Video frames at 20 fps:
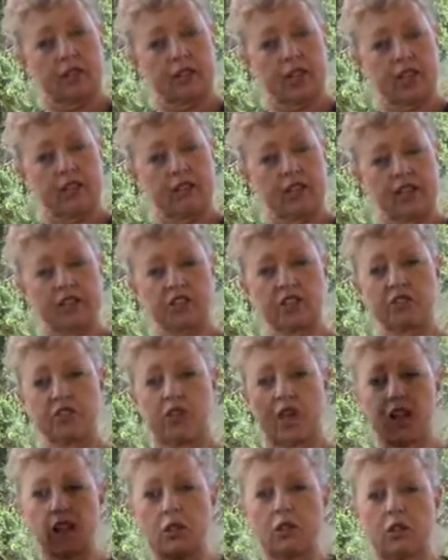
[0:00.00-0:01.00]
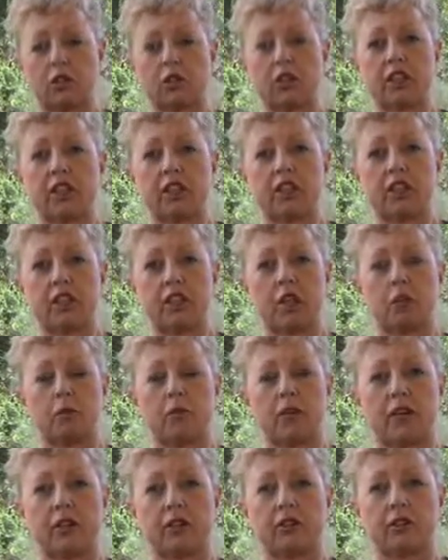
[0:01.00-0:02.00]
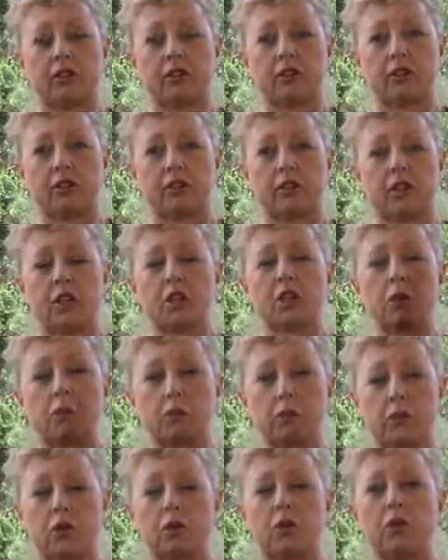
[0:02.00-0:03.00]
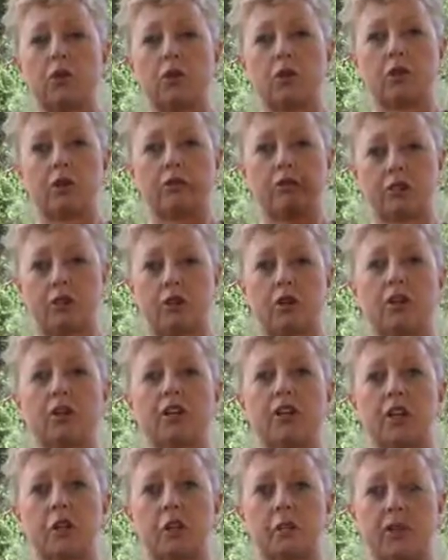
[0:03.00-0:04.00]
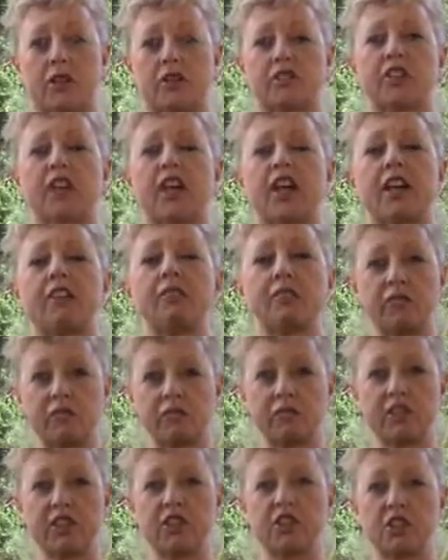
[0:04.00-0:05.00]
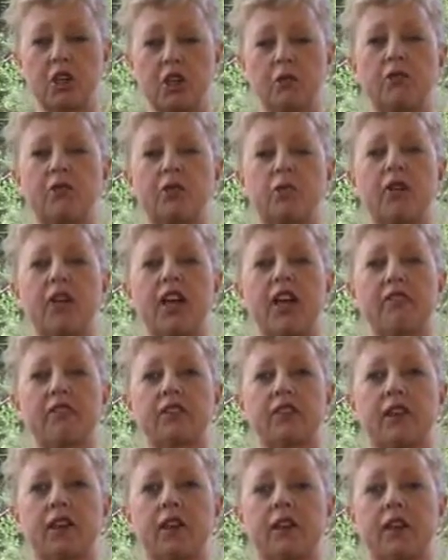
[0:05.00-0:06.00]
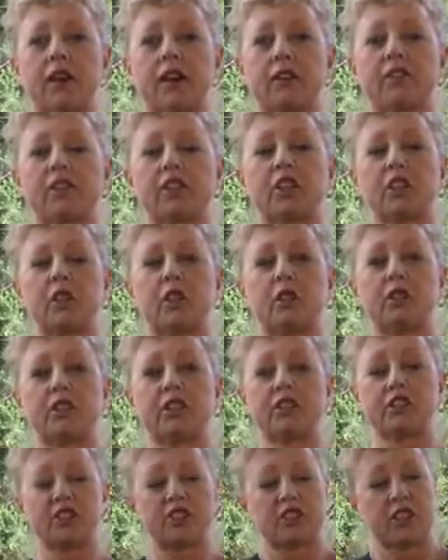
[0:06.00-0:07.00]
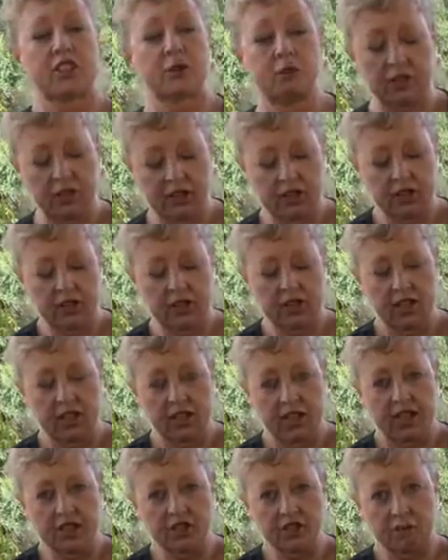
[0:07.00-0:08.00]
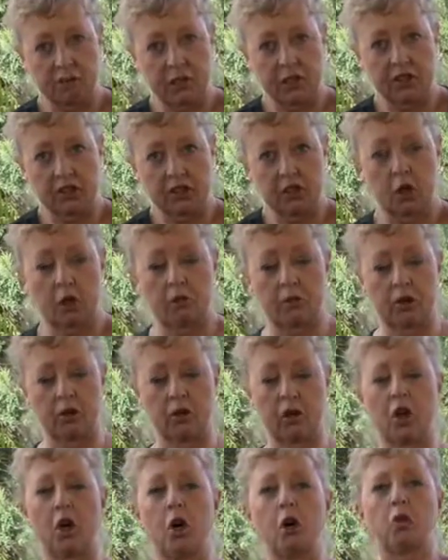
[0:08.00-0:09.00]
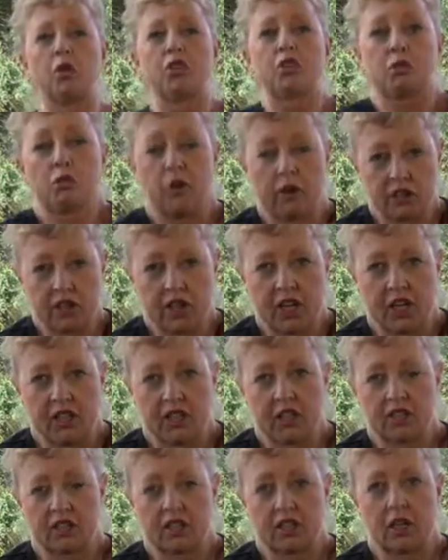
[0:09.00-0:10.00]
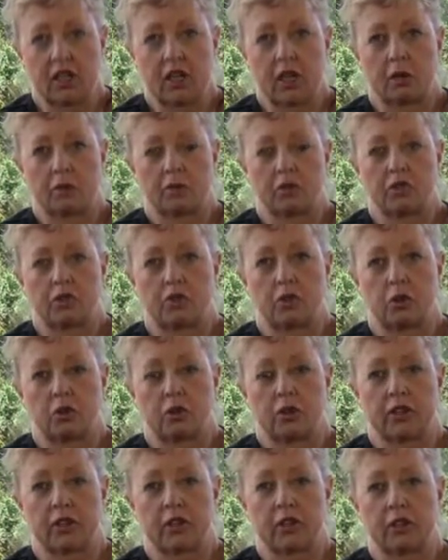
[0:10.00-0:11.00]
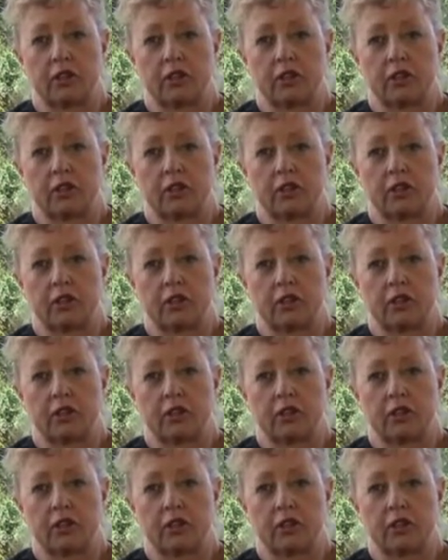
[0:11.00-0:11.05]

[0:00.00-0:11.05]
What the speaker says: and that's for unlocking the elbows, the poor forgotten elbows. Every job that we have in our life, including sleeping, has a bent elbow which rotates the arms forward.